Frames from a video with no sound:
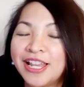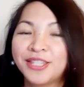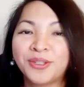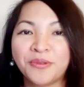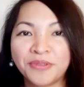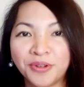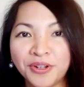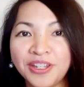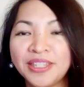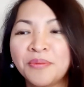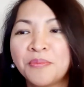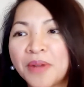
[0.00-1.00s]
So there
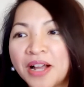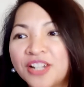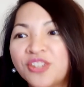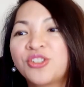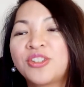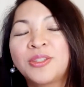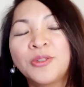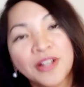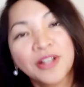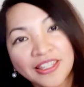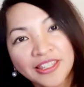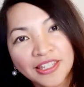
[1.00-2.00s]
is much to
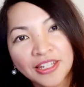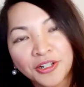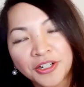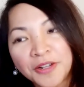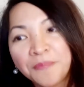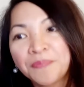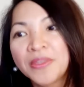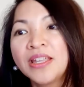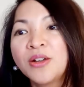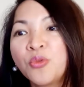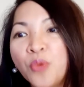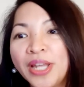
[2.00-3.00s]
consider
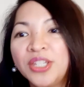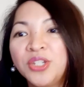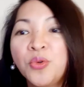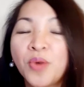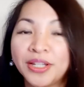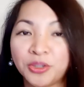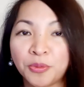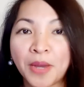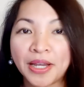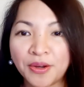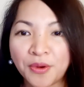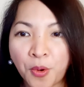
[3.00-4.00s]
when you want to buy
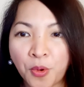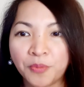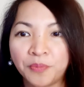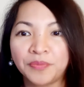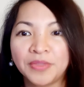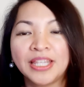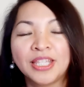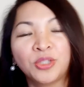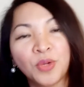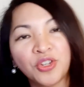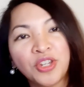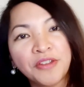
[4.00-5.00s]
a home.
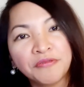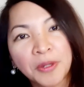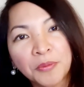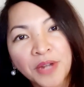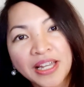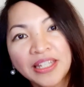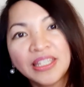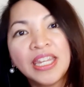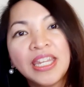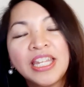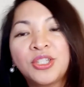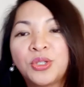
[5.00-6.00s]
Switching from
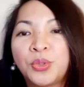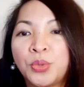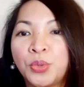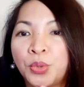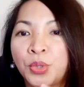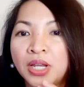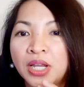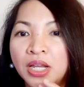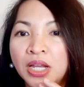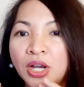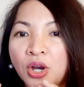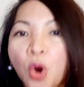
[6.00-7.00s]
renting to
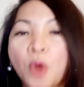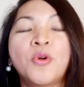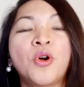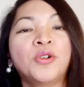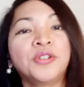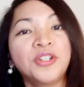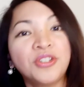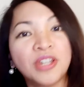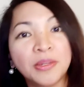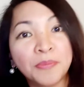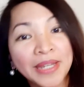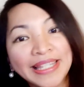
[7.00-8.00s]
home
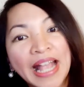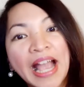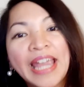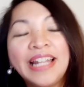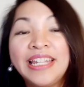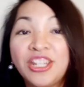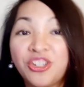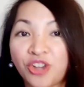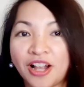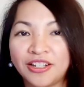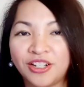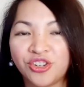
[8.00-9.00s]
ownership is highly
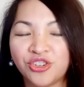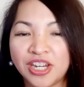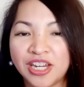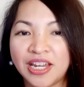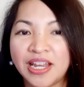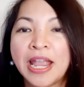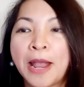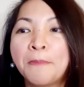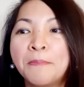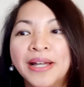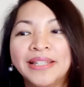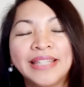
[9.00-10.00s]
challenging,
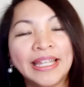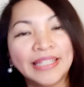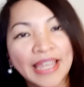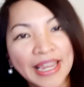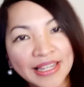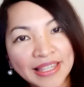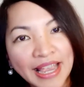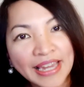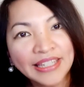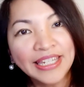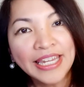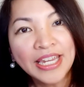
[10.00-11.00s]
but an
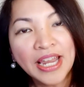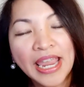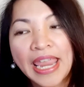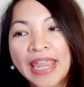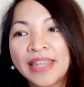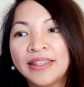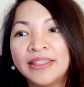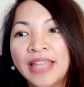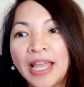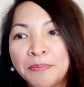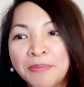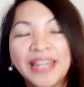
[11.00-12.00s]
exciting and
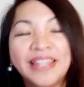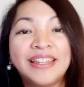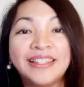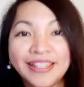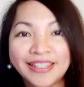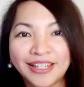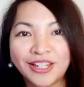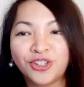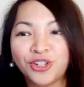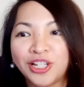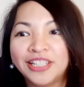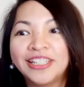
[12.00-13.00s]
amazing
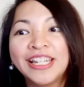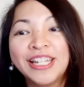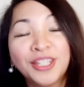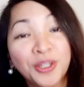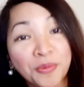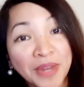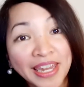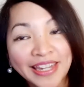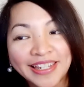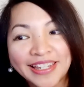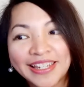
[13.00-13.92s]
decision to make.